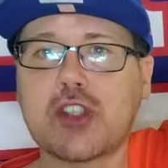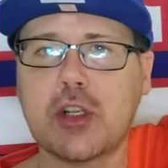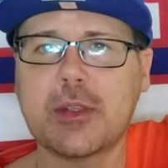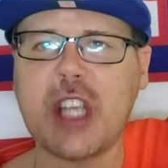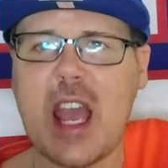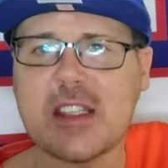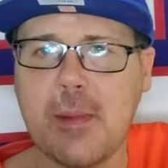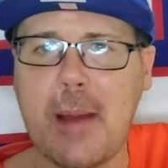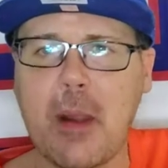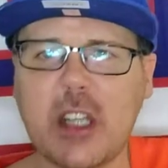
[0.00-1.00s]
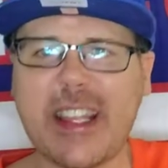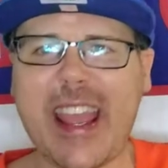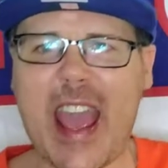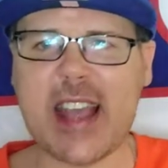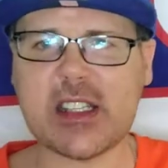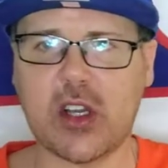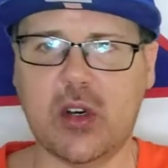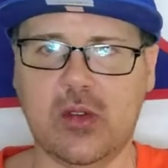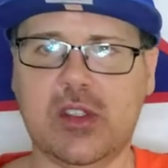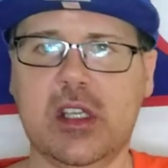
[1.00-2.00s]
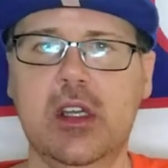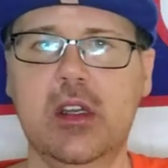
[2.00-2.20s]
Super Chat. It's my birthday, assholes.